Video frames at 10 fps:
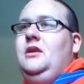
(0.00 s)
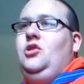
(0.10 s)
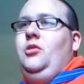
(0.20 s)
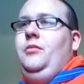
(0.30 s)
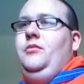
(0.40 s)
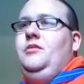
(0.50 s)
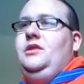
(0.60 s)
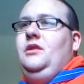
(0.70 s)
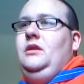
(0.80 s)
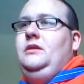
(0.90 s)
double
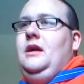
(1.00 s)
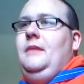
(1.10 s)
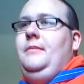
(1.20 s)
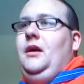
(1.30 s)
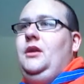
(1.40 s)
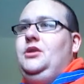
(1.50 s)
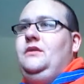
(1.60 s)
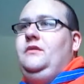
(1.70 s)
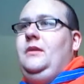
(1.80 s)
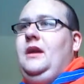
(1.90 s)
moonsault, uh,
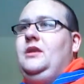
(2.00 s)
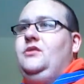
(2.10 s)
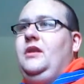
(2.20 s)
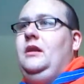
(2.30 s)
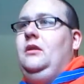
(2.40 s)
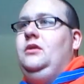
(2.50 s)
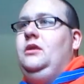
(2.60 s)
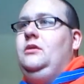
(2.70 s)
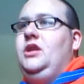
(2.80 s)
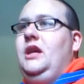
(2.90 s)
planches from Kendrick and
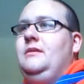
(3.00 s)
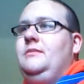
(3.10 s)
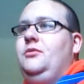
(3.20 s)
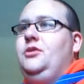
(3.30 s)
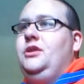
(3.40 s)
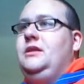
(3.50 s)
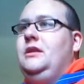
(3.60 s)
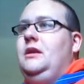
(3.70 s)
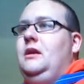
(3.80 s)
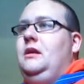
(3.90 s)
London. James pushes
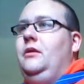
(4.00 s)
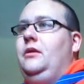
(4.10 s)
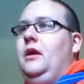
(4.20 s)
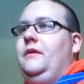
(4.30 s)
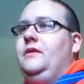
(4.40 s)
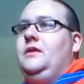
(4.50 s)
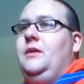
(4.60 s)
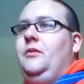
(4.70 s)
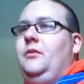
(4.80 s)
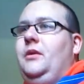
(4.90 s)
London off the
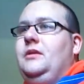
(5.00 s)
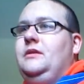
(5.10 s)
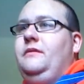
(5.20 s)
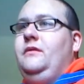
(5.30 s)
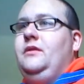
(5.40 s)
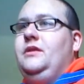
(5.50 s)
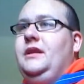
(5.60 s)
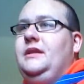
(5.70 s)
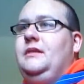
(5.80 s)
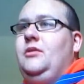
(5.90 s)
top rope onto the floor
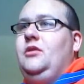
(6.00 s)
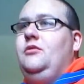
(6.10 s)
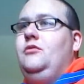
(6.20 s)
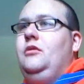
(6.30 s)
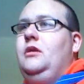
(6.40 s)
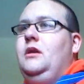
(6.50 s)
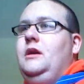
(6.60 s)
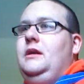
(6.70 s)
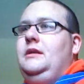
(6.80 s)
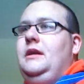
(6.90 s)
thanks to McCool.
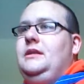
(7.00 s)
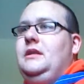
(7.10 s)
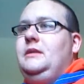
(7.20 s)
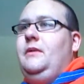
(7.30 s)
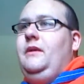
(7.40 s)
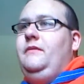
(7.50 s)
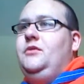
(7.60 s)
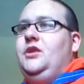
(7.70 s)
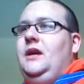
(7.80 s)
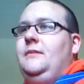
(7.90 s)
Knee spine
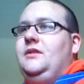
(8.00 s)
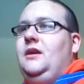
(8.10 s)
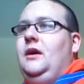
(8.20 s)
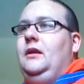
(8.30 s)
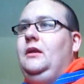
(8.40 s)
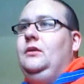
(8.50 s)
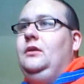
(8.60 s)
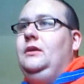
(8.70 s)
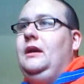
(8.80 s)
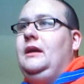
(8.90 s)
from James on
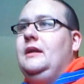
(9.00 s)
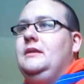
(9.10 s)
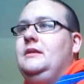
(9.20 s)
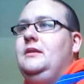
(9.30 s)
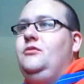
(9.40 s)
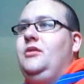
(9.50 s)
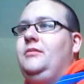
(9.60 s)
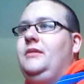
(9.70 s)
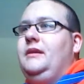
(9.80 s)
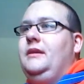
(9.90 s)
London, that gets two,
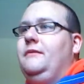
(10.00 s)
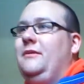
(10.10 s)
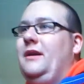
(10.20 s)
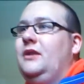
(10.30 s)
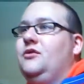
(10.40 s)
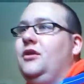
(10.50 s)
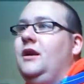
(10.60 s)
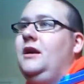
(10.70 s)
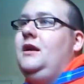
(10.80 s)
dropkick then from Kendrick